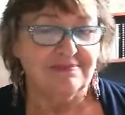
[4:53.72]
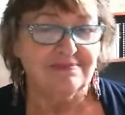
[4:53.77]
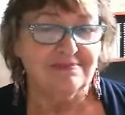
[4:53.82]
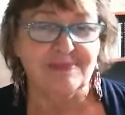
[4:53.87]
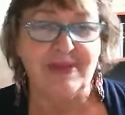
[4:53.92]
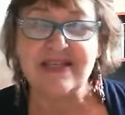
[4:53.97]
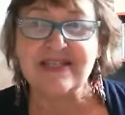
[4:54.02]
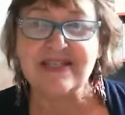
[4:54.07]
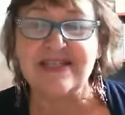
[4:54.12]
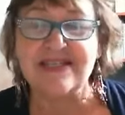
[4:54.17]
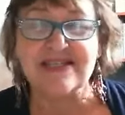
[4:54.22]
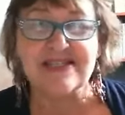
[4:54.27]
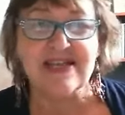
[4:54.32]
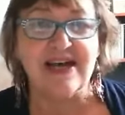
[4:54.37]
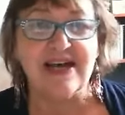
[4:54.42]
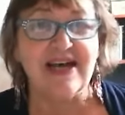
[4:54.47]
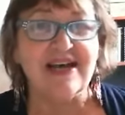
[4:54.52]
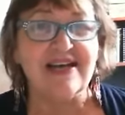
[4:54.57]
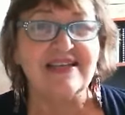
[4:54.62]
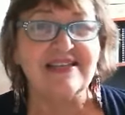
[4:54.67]

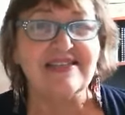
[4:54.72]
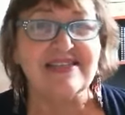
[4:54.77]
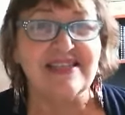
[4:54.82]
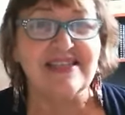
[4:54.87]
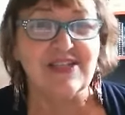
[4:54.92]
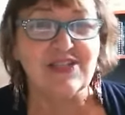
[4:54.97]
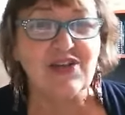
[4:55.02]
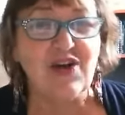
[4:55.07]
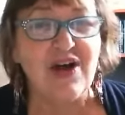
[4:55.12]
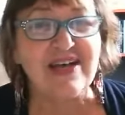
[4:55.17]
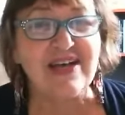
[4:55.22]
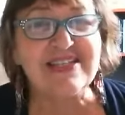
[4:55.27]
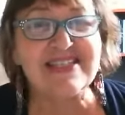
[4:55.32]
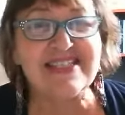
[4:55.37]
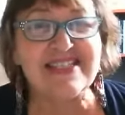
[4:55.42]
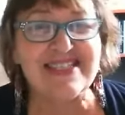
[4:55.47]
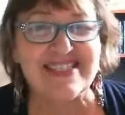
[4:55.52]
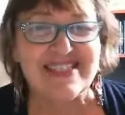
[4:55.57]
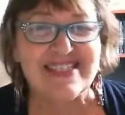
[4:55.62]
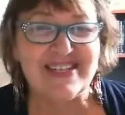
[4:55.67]
pesticides and the
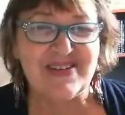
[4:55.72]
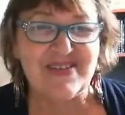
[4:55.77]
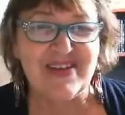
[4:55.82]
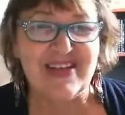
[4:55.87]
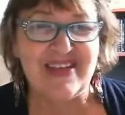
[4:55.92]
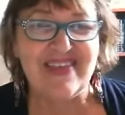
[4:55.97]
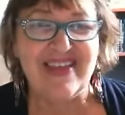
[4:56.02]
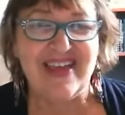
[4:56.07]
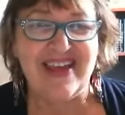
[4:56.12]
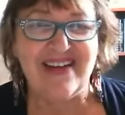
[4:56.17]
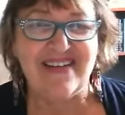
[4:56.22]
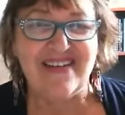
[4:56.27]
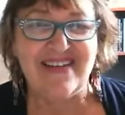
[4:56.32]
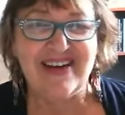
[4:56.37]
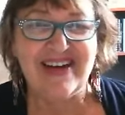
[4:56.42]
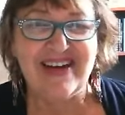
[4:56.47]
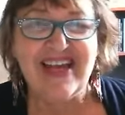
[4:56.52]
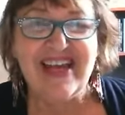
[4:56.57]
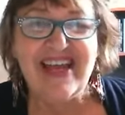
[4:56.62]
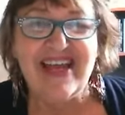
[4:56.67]
toxins that are in there.
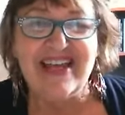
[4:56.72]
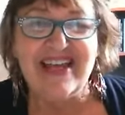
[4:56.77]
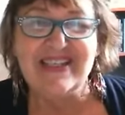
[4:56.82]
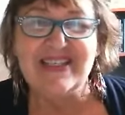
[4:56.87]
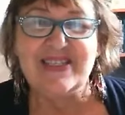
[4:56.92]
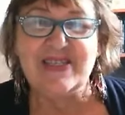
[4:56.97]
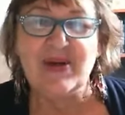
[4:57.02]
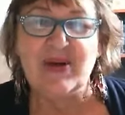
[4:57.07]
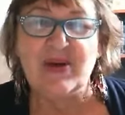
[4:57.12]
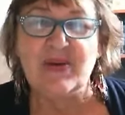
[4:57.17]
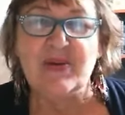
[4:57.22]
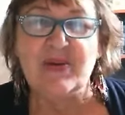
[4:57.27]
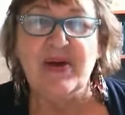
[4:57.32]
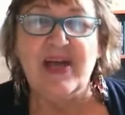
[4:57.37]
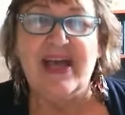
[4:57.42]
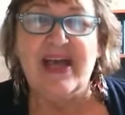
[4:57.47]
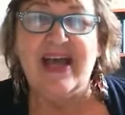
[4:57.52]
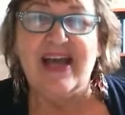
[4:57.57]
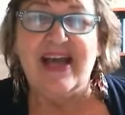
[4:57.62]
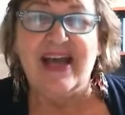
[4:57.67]
So,
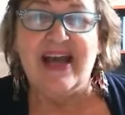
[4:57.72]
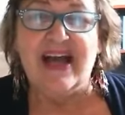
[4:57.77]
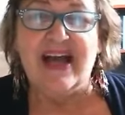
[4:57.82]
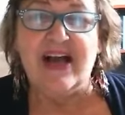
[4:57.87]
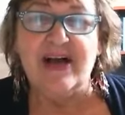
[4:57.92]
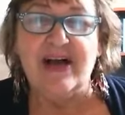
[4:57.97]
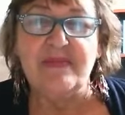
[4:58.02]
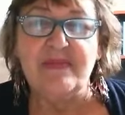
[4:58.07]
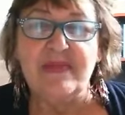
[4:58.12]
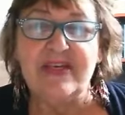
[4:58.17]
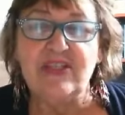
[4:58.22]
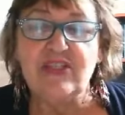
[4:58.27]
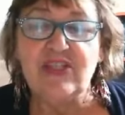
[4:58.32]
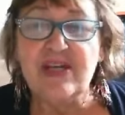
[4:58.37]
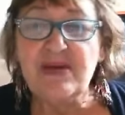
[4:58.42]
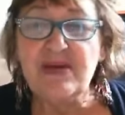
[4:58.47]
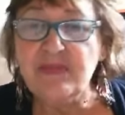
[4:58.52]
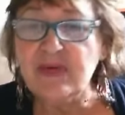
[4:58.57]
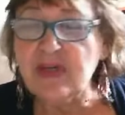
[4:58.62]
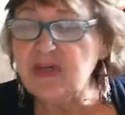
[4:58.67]
um,
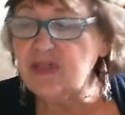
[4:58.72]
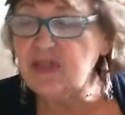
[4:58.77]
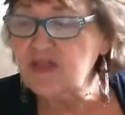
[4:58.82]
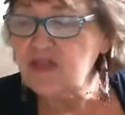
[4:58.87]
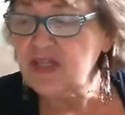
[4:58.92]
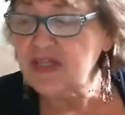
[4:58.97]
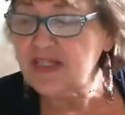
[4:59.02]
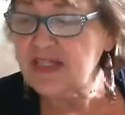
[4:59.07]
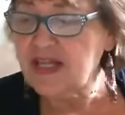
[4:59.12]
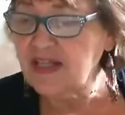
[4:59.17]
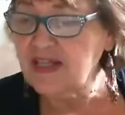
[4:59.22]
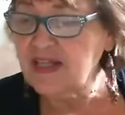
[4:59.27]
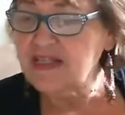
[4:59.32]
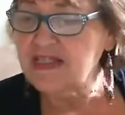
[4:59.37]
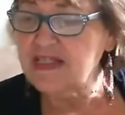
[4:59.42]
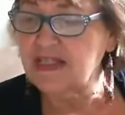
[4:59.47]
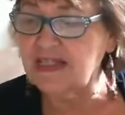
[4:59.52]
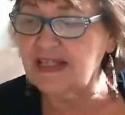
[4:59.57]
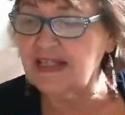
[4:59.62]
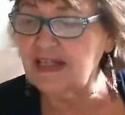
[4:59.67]
Jim, could you just tell
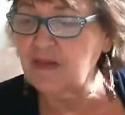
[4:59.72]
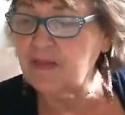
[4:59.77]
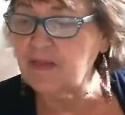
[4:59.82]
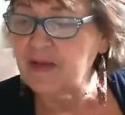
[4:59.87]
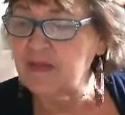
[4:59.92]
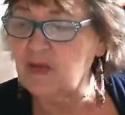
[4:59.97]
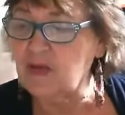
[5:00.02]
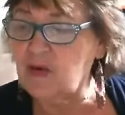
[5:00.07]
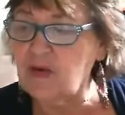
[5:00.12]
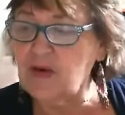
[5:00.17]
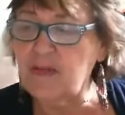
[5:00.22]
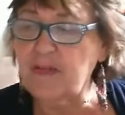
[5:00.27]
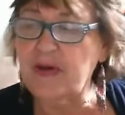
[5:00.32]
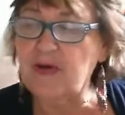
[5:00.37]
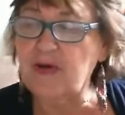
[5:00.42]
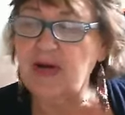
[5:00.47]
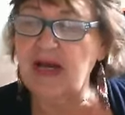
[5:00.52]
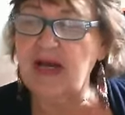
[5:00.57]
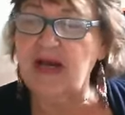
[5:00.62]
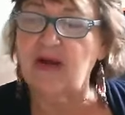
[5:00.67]
us a little bit more
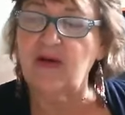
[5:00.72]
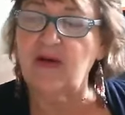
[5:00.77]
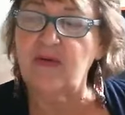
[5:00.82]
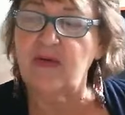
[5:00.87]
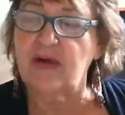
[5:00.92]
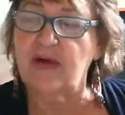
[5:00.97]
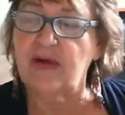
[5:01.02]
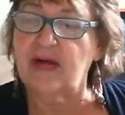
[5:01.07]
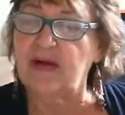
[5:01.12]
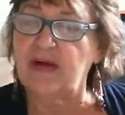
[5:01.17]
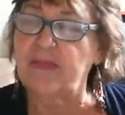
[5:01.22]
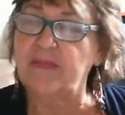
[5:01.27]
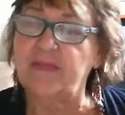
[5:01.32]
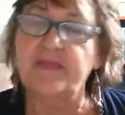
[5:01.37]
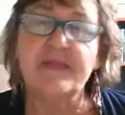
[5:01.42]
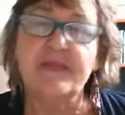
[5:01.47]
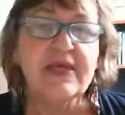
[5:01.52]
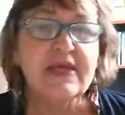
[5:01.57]
about how um,